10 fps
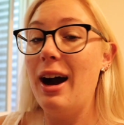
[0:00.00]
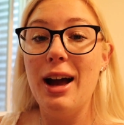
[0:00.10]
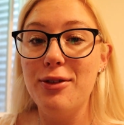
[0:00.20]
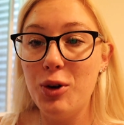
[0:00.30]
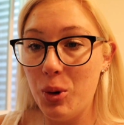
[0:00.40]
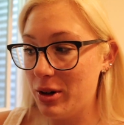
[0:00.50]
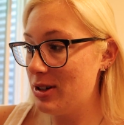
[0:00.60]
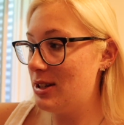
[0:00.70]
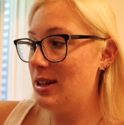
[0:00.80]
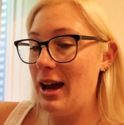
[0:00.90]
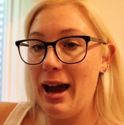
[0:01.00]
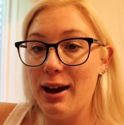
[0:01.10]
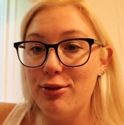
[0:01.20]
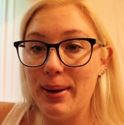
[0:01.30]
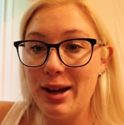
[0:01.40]
I, of course,
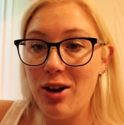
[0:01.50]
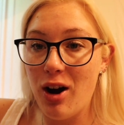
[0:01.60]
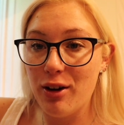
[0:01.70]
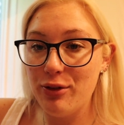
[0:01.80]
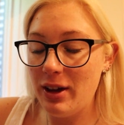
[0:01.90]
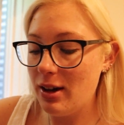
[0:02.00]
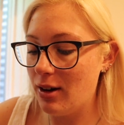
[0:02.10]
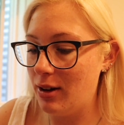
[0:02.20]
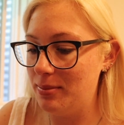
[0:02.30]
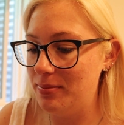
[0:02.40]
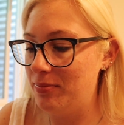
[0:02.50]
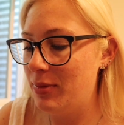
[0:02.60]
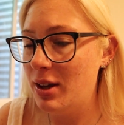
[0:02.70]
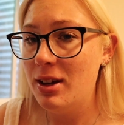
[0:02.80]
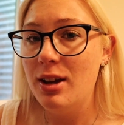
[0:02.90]
have my coffee. Um,
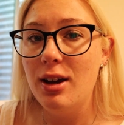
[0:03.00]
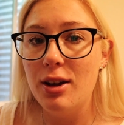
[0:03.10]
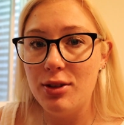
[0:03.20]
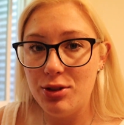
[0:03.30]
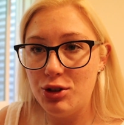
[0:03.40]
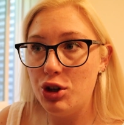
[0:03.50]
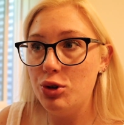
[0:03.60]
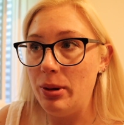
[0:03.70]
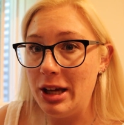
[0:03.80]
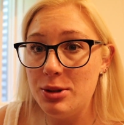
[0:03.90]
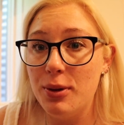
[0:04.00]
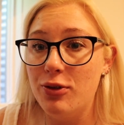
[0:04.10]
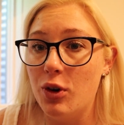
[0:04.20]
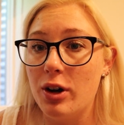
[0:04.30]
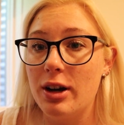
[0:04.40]
two weeks
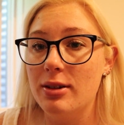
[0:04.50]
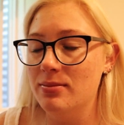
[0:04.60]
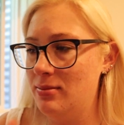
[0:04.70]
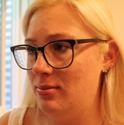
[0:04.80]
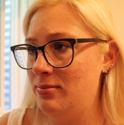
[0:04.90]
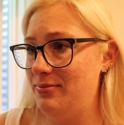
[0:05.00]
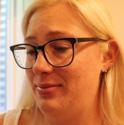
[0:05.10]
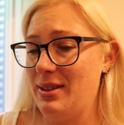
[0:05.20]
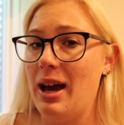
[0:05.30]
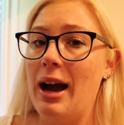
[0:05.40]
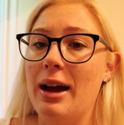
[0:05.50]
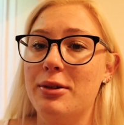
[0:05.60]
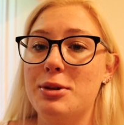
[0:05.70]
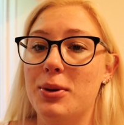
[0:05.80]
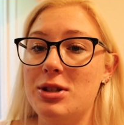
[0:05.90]
before I
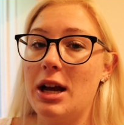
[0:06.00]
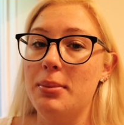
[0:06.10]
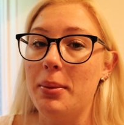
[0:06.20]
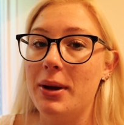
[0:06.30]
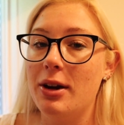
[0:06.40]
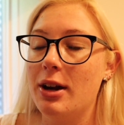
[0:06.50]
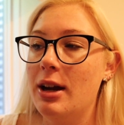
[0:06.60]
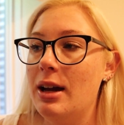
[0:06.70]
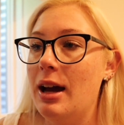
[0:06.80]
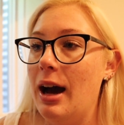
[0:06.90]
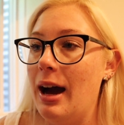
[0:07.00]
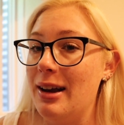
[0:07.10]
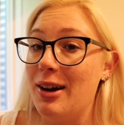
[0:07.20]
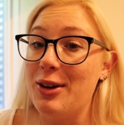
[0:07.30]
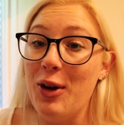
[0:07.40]
was supposed to come up here,
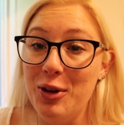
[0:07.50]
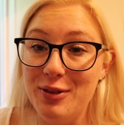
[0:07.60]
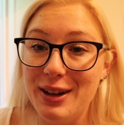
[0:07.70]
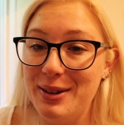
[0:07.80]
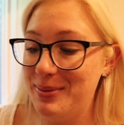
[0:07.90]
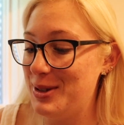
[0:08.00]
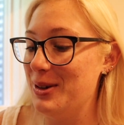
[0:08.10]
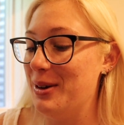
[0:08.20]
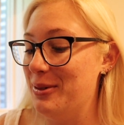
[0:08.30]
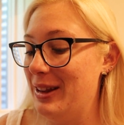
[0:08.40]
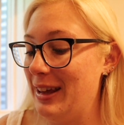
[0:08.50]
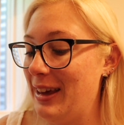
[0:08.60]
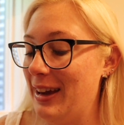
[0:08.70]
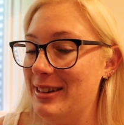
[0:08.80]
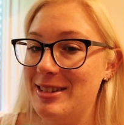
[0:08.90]
I got COVID, so I really
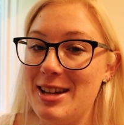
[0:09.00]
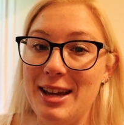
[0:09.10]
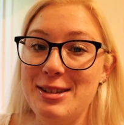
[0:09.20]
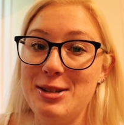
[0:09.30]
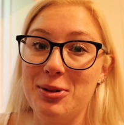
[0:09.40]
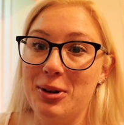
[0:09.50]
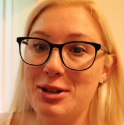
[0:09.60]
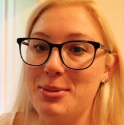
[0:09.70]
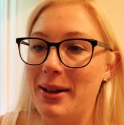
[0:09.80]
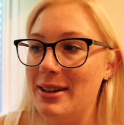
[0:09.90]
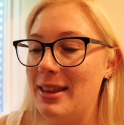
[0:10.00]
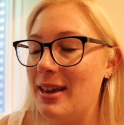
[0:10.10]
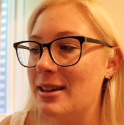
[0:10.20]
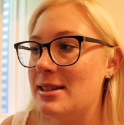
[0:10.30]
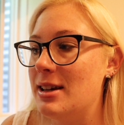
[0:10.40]
can't taste or smell
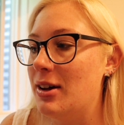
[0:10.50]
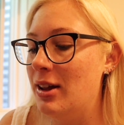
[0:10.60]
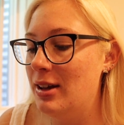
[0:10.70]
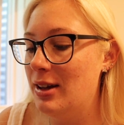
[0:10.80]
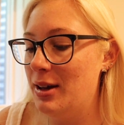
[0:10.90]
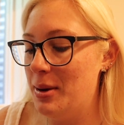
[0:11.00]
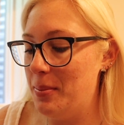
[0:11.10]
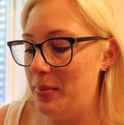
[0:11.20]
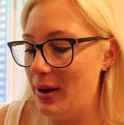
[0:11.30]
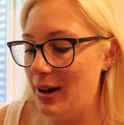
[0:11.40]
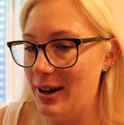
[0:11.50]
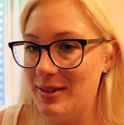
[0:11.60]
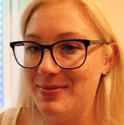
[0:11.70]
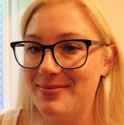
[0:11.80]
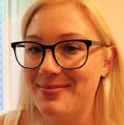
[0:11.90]
anything still,
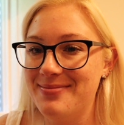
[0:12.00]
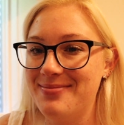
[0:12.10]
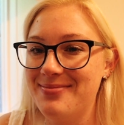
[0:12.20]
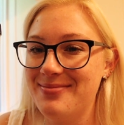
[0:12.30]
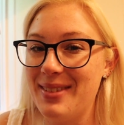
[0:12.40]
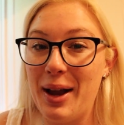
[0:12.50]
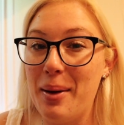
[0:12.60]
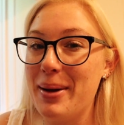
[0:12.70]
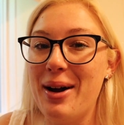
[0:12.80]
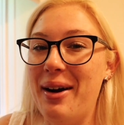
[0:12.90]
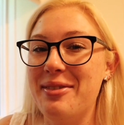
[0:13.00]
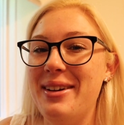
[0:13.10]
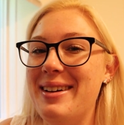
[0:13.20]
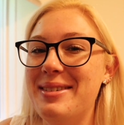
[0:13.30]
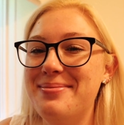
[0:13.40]
but I got my
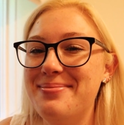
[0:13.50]
coffee.